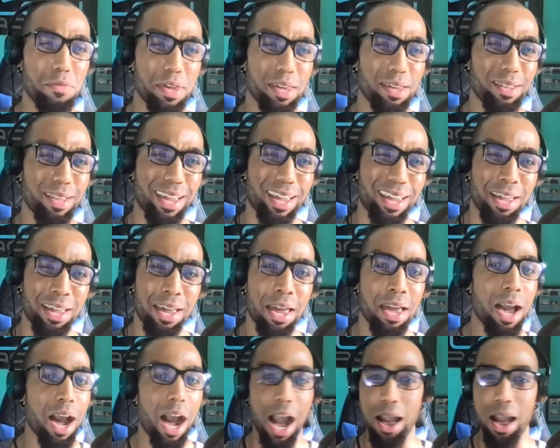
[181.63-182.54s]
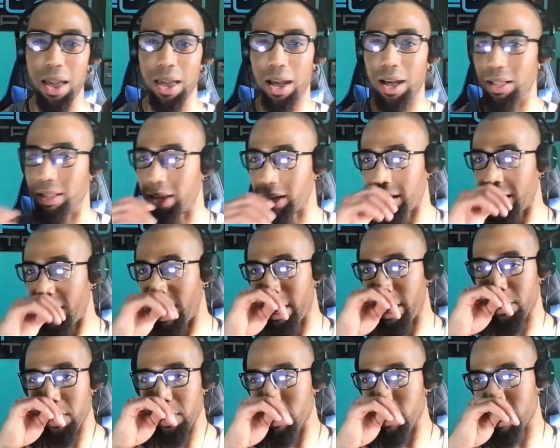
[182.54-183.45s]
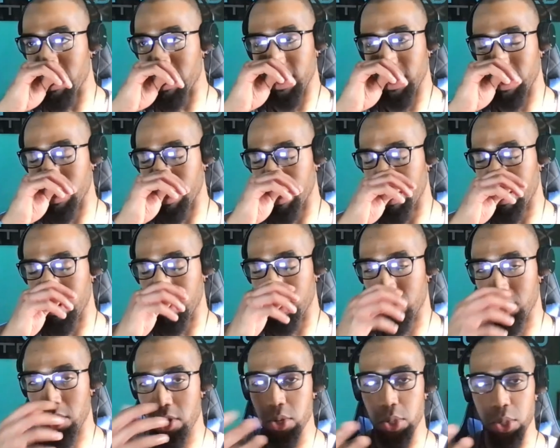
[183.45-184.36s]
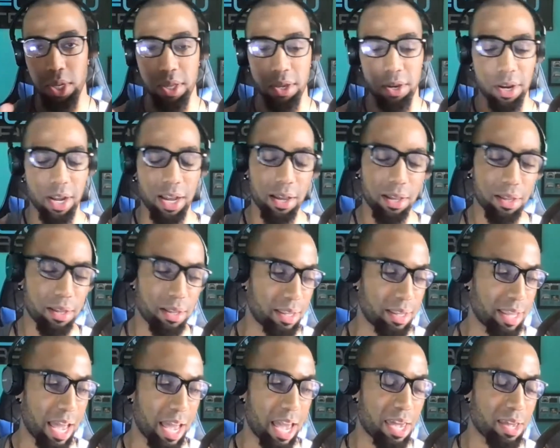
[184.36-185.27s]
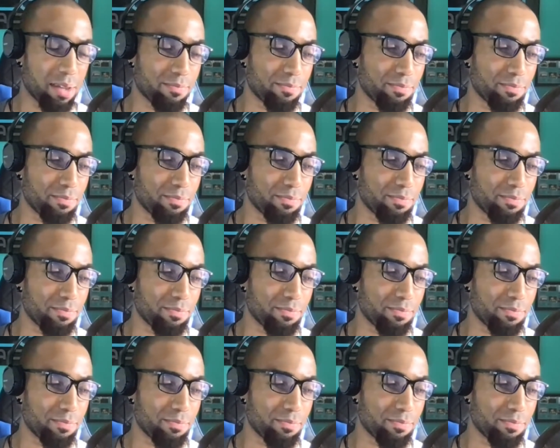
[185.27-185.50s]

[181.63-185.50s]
Like I agree with Darcy there. I